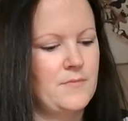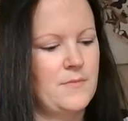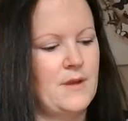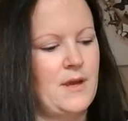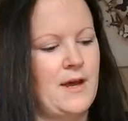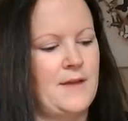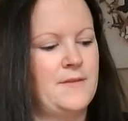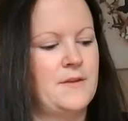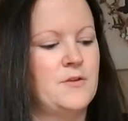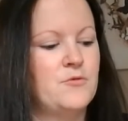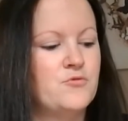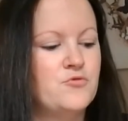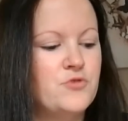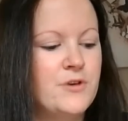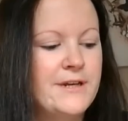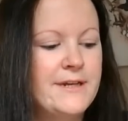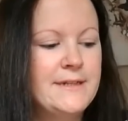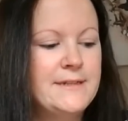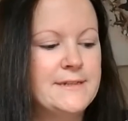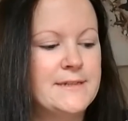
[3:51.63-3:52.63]
And the
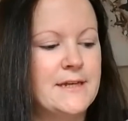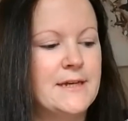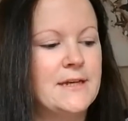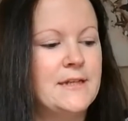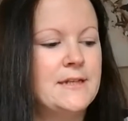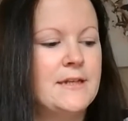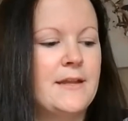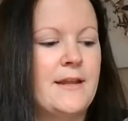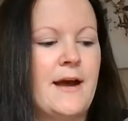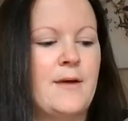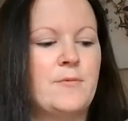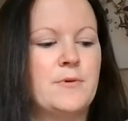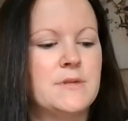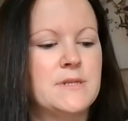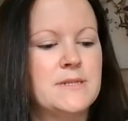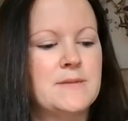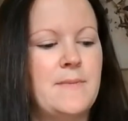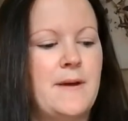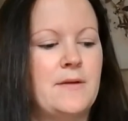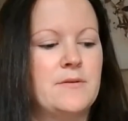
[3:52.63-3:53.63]
reason that one
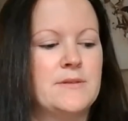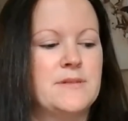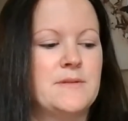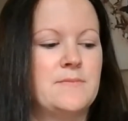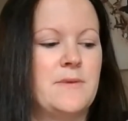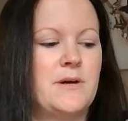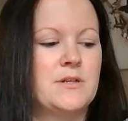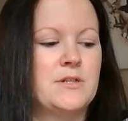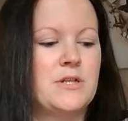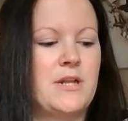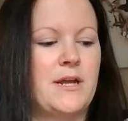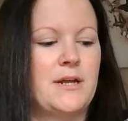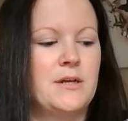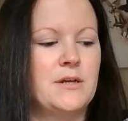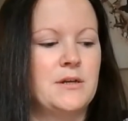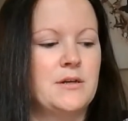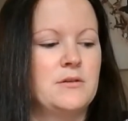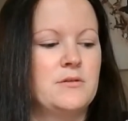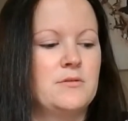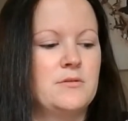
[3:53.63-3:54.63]
smells so much like
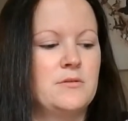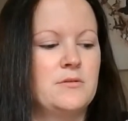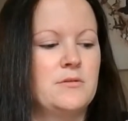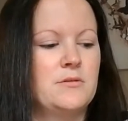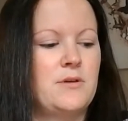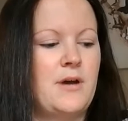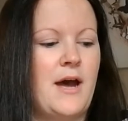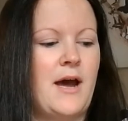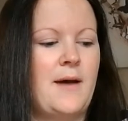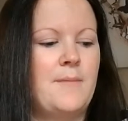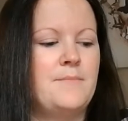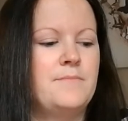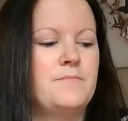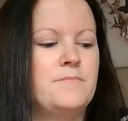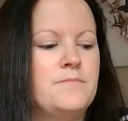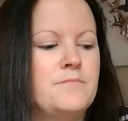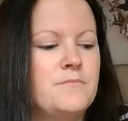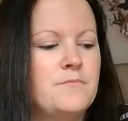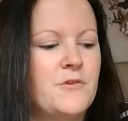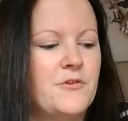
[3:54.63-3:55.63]

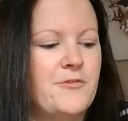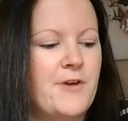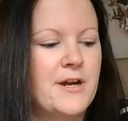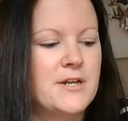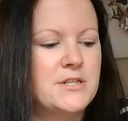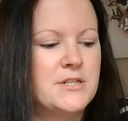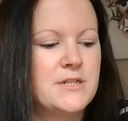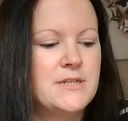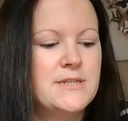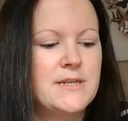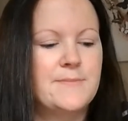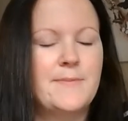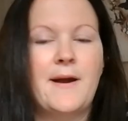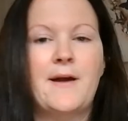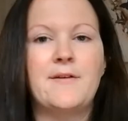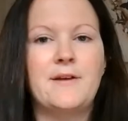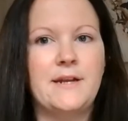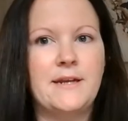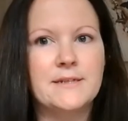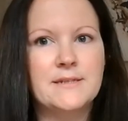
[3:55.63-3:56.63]
refreshers,
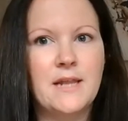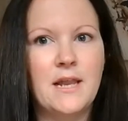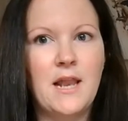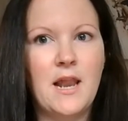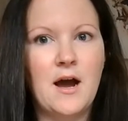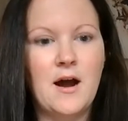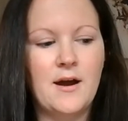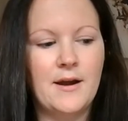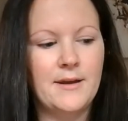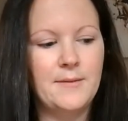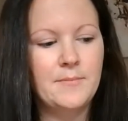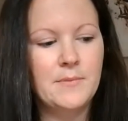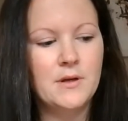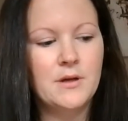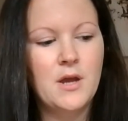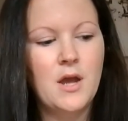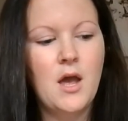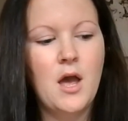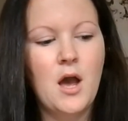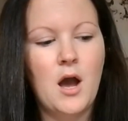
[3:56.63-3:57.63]
apparently it's lime
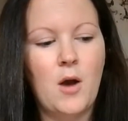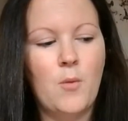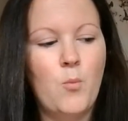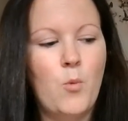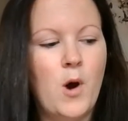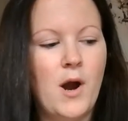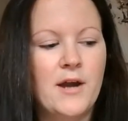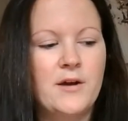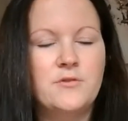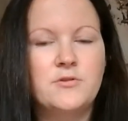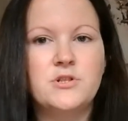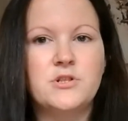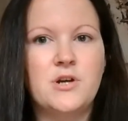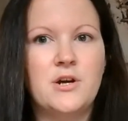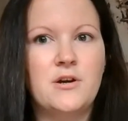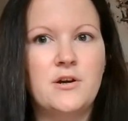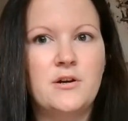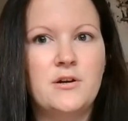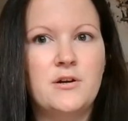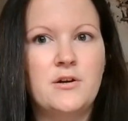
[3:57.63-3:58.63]
and wild
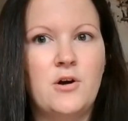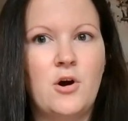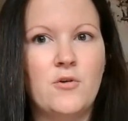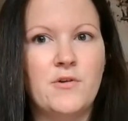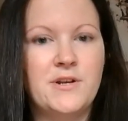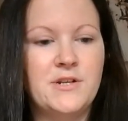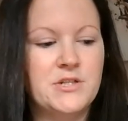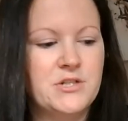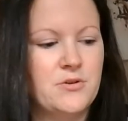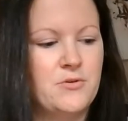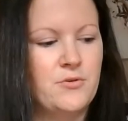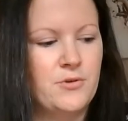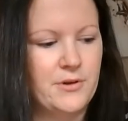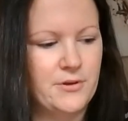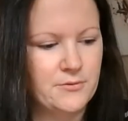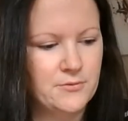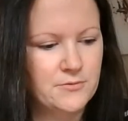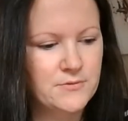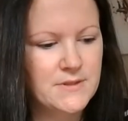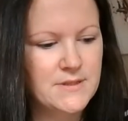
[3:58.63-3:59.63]
orange
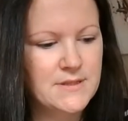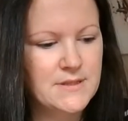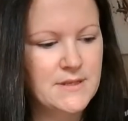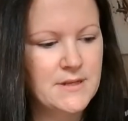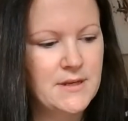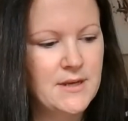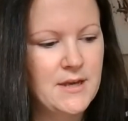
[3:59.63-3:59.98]
oils.